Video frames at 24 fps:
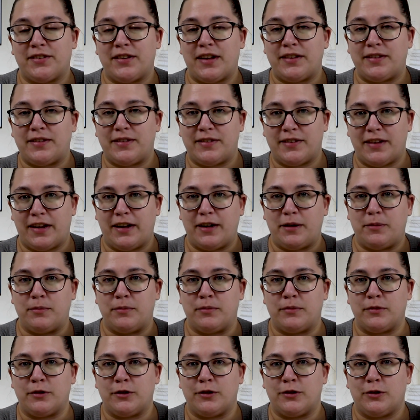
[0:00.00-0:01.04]
that
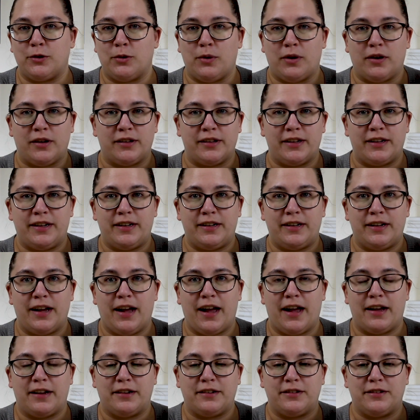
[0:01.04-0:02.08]
same quality
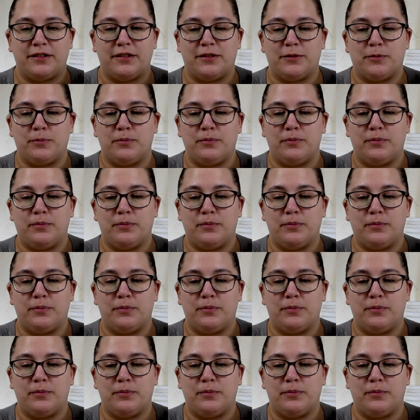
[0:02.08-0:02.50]
and